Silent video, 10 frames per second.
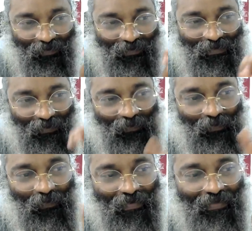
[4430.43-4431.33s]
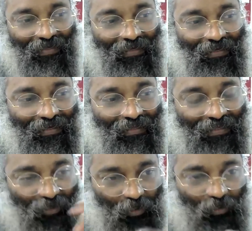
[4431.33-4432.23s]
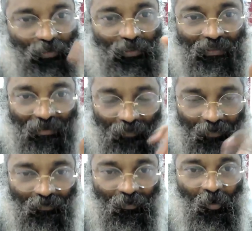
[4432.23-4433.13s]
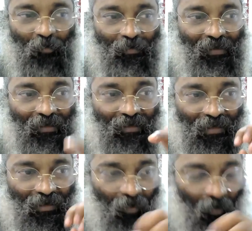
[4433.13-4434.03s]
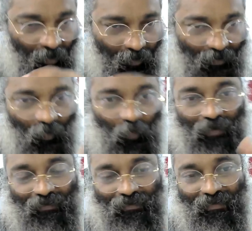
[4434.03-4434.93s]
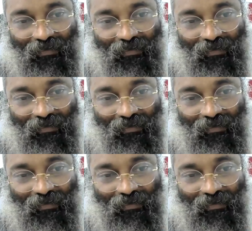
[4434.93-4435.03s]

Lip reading: So they're teaching, they're performing all over the world.